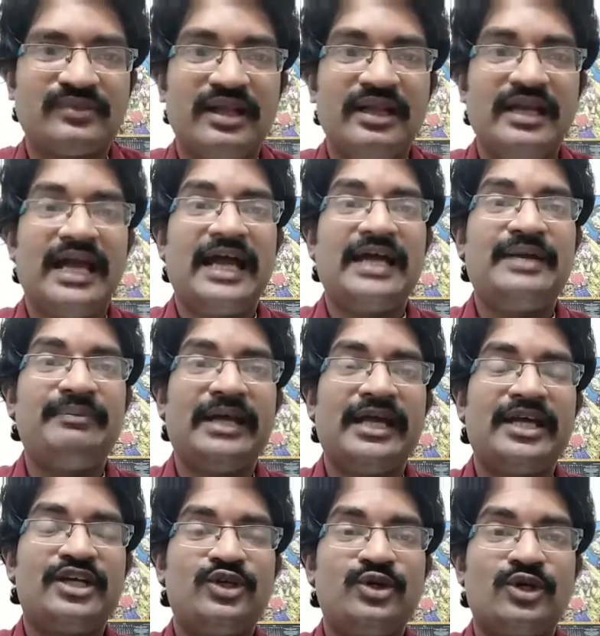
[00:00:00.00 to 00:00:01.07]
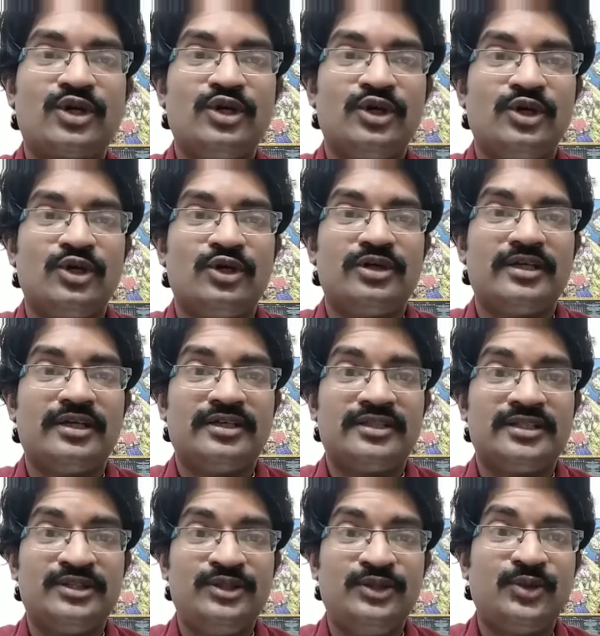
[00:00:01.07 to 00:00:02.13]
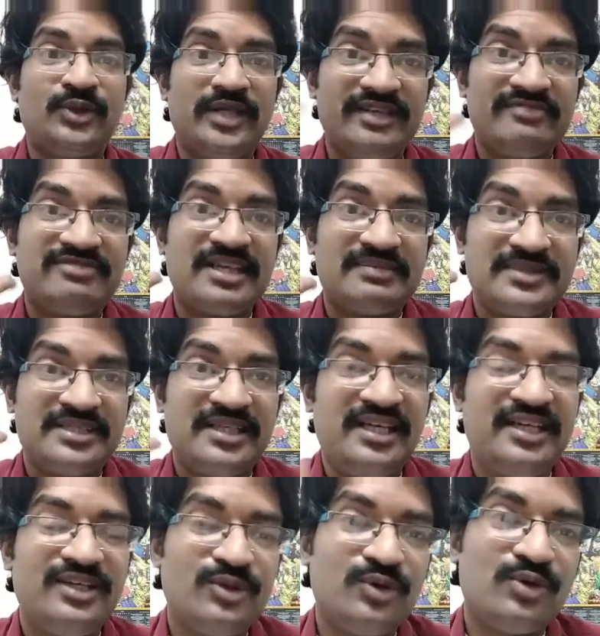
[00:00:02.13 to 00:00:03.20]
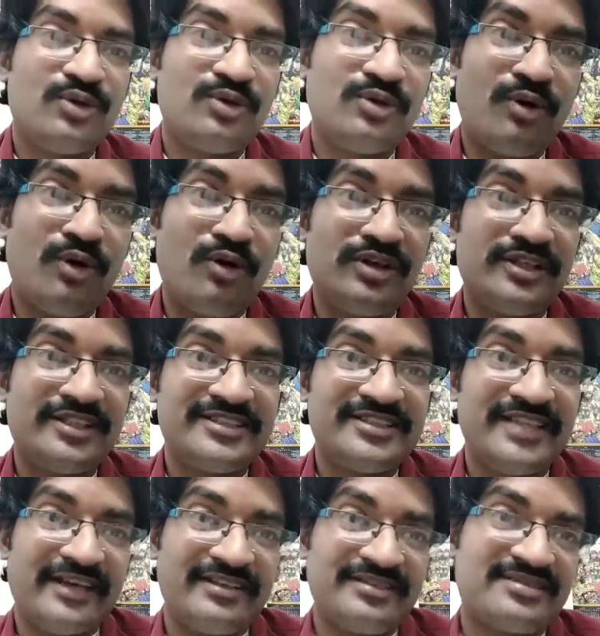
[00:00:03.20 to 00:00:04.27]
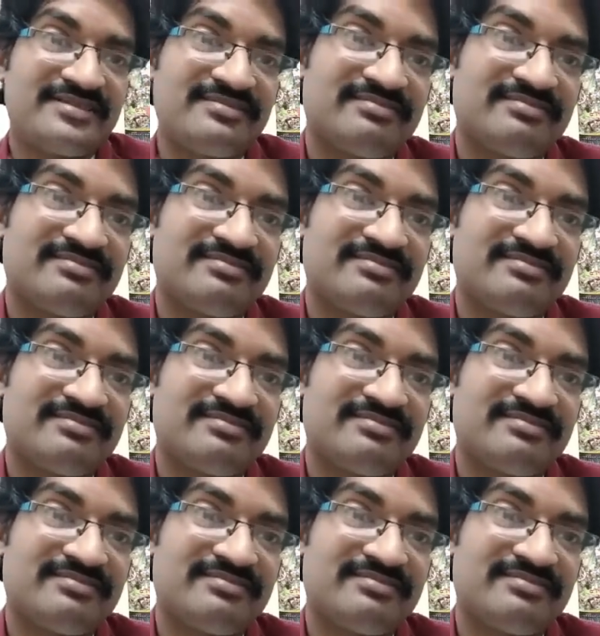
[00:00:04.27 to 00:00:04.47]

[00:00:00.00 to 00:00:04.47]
And make sure you give subsidy to all the states.